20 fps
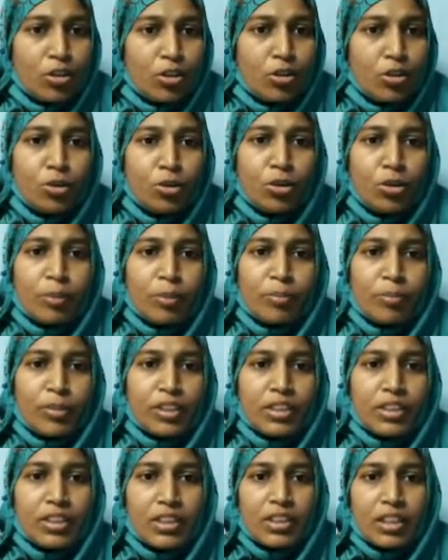2
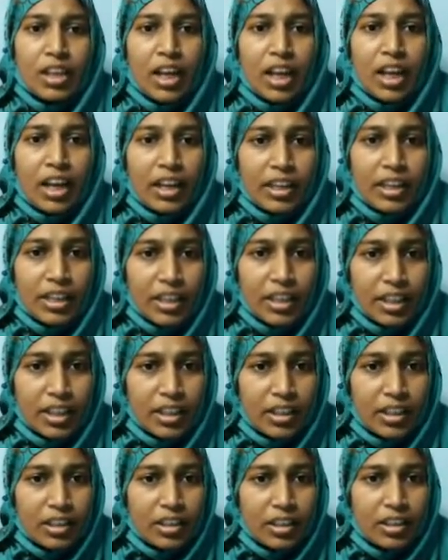numbers.
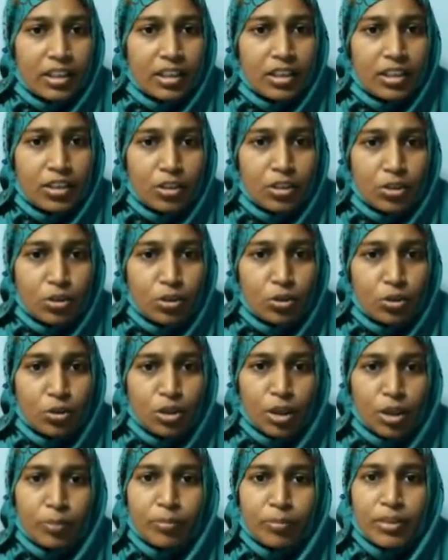Here, 2
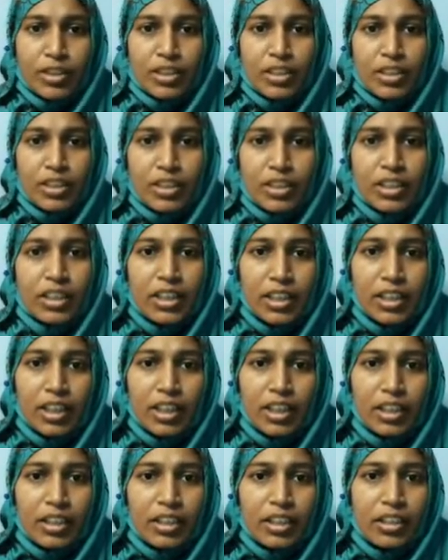numbers.
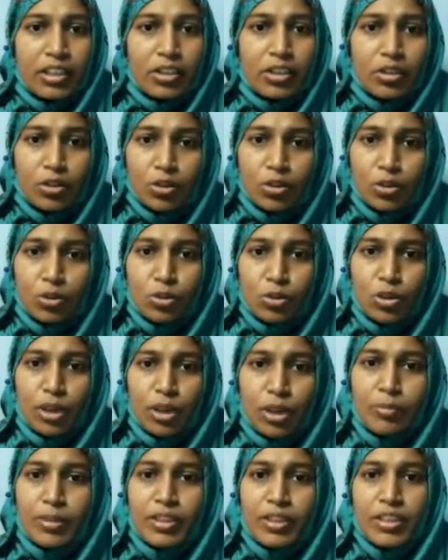Here, 2
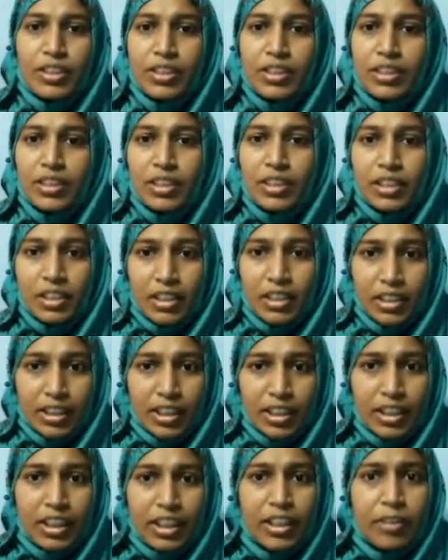numbers.
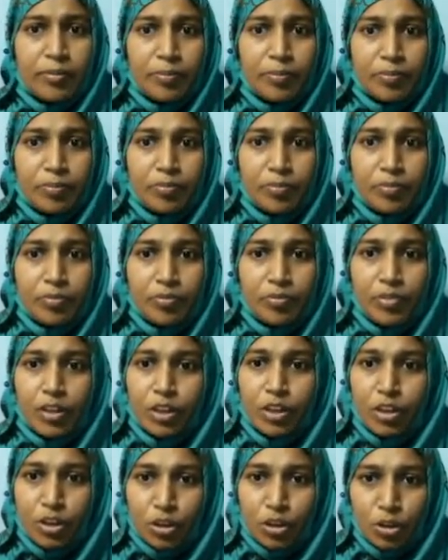Here,
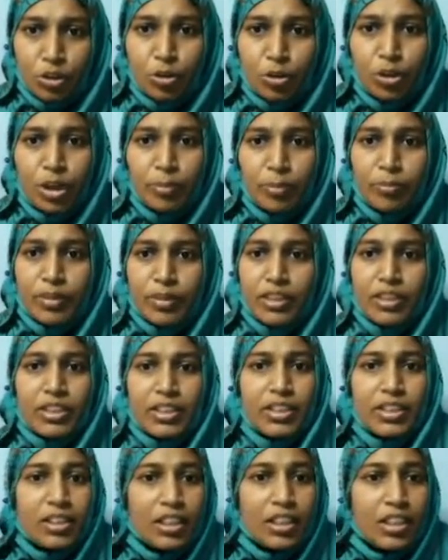2
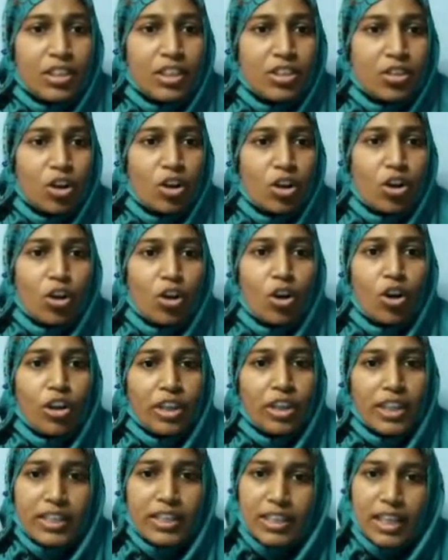numbers. These are
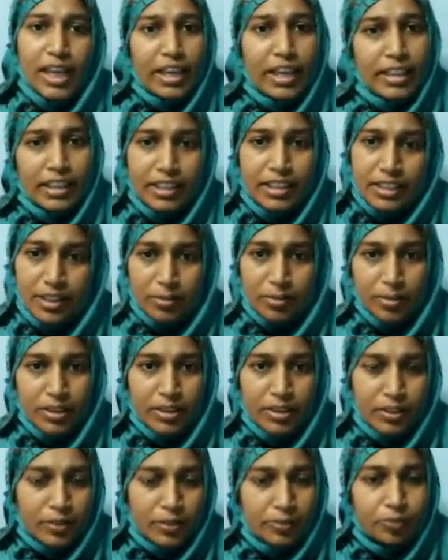called as like
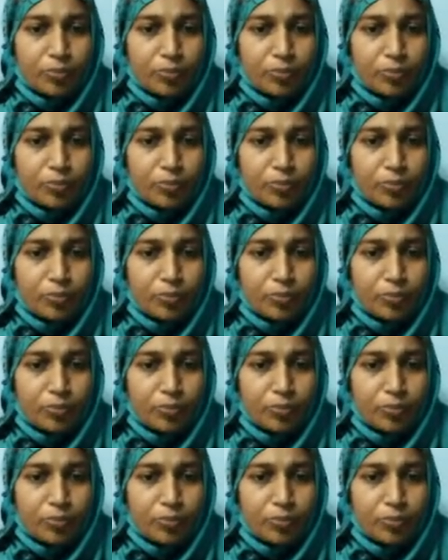decimals.